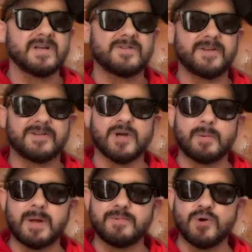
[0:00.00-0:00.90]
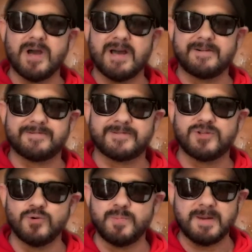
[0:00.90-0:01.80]
the WWF
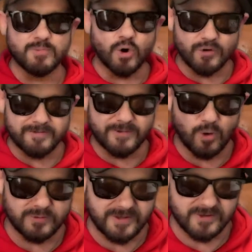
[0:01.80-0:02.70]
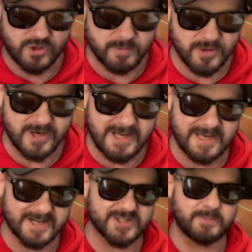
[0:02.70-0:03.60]
to be more involved in community
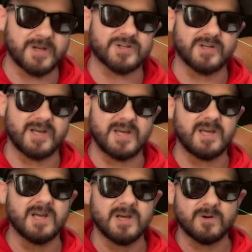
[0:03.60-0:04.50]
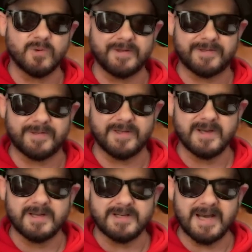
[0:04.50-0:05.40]
and especially with
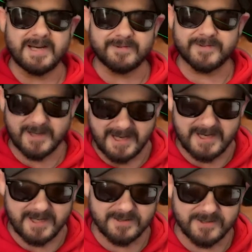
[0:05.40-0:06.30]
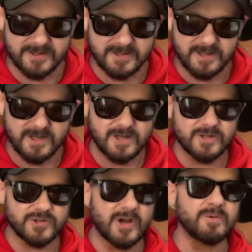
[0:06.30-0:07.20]
Native Canadians.
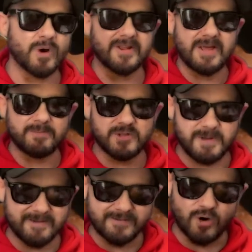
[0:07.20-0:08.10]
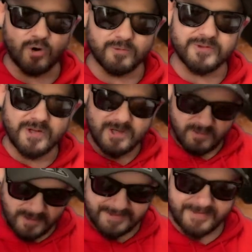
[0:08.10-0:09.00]
So he wanted them to be involved
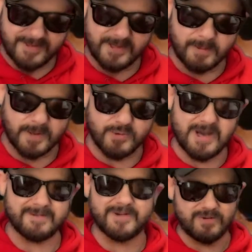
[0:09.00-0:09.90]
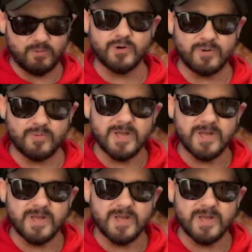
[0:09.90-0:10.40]
with the WWF. It would have